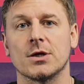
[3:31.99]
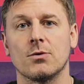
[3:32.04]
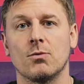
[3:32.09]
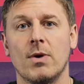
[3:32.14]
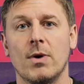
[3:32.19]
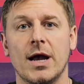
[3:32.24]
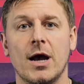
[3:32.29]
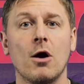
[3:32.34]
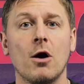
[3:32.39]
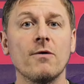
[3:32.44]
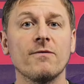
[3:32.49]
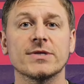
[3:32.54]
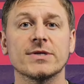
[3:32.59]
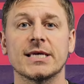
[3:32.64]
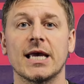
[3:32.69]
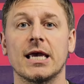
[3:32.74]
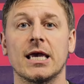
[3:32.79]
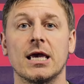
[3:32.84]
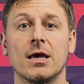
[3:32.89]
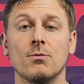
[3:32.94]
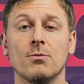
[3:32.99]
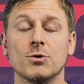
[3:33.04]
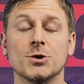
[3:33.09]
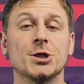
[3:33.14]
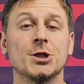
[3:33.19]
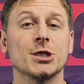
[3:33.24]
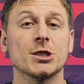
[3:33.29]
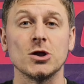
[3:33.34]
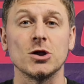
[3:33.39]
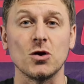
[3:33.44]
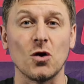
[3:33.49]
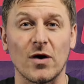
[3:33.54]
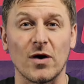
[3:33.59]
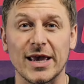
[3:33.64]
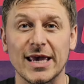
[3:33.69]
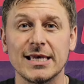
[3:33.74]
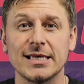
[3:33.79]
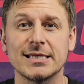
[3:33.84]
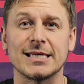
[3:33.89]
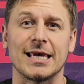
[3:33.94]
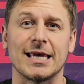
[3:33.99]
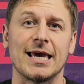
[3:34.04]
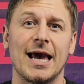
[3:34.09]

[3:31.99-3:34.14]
where overtaking was just not easy.